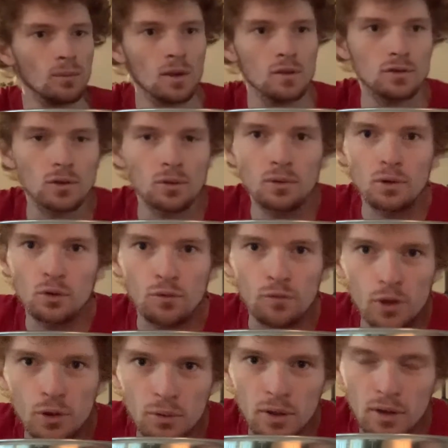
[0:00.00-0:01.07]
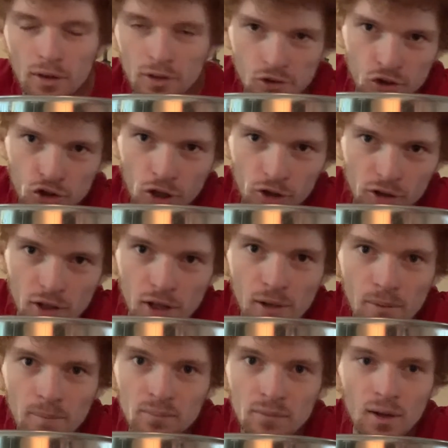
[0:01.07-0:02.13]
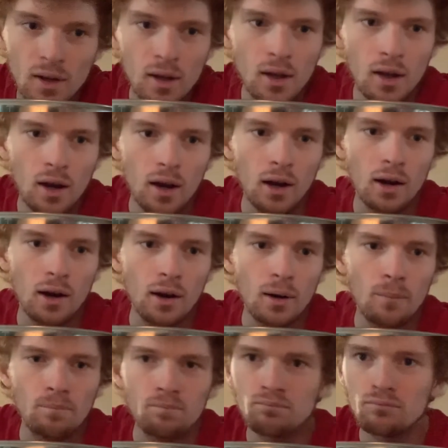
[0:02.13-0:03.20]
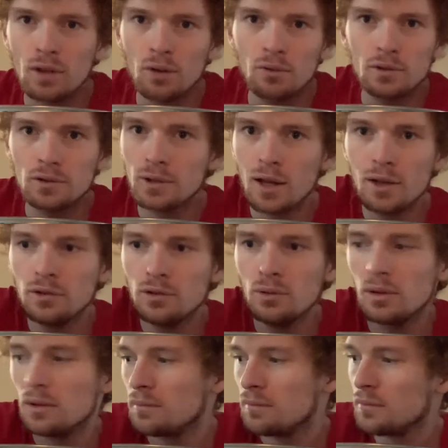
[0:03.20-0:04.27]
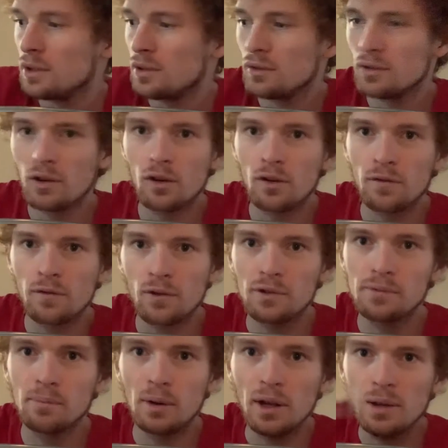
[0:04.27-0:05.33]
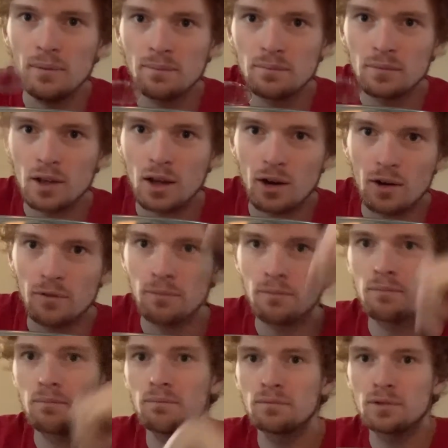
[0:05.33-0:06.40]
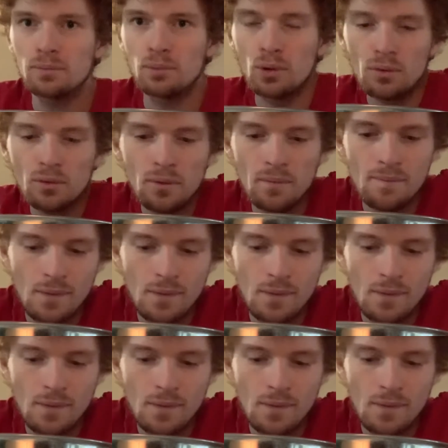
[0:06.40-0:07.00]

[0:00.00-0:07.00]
So we're reviewing this Chunky, and let's get into it. Here's our first bite. Got our spoon.